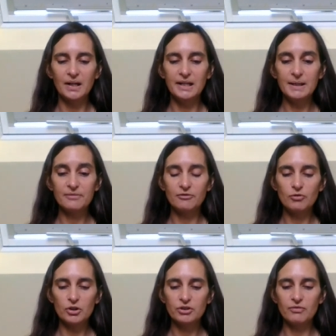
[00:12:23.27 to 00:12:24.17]
I leaped from
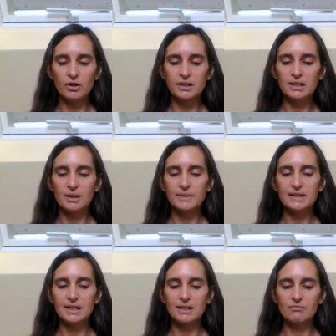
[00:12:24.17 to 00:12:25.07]
rock to rock until I was
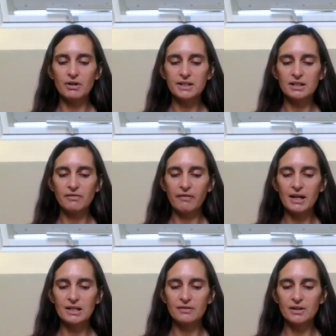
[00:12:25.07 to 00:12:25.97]
standing right at the very
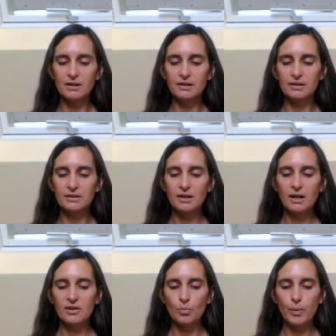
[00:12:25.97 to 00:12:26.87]
end of the island,
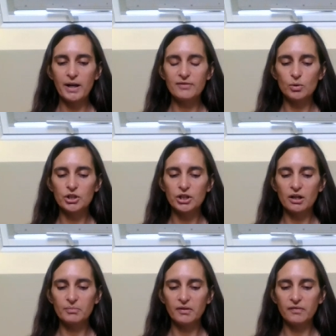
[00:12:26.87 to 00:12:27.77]
the waves washing
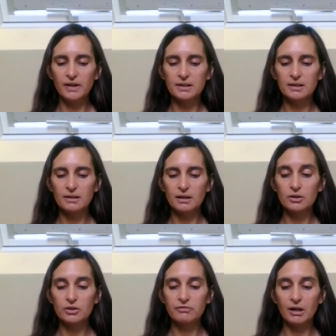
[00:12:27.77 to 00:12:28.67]
over my feet. I
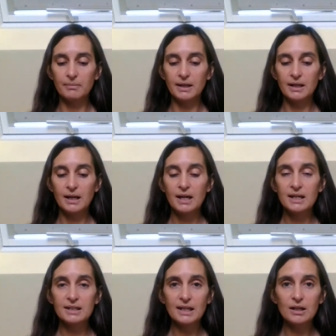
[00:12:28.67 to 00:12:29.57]
looked around me.
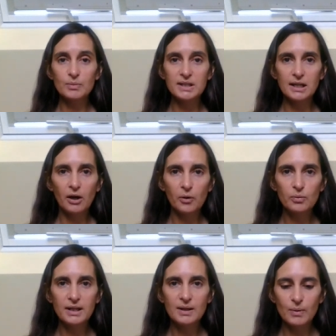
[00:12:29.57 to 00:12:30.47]
Stella was the
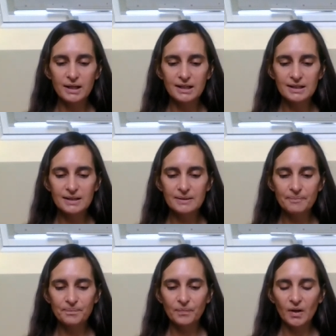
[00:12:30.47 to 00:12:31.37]
only witness.
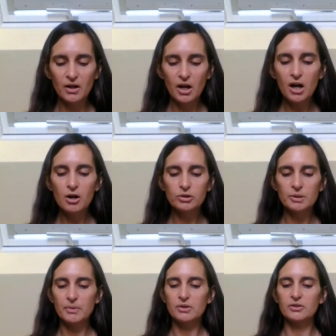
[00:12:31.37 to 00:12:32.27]
I hurled
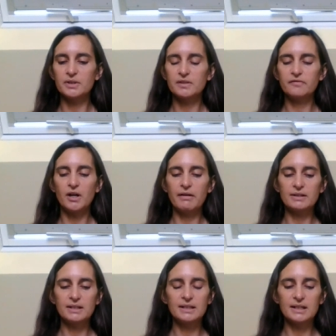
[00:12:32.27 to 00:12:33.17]
the bottle as far
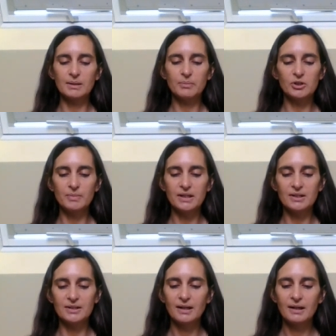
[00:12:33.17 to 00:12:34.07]
out to sea as I possibly
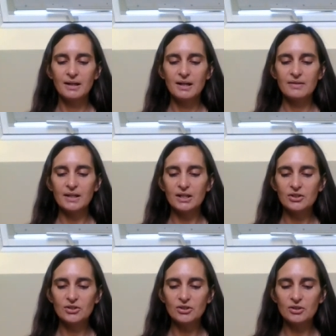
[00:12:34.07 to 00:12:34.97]
could. Then I
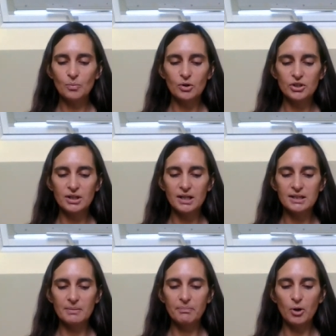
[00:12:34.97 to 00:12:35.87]
stood and watched it
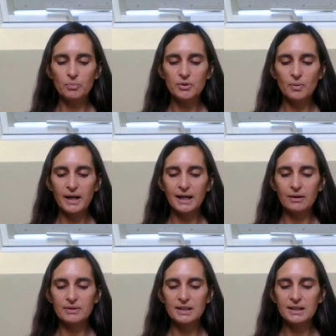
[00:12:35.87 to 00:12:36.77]
as it bobbed away and
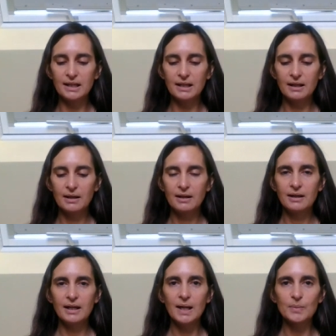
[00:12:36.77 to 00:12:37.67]
out to sea.
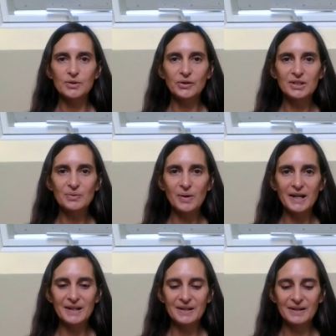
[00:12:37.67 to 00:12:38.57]
It was on its
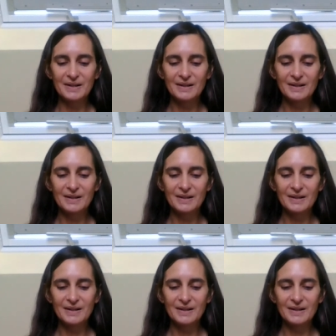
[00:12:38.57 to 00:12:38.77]
way.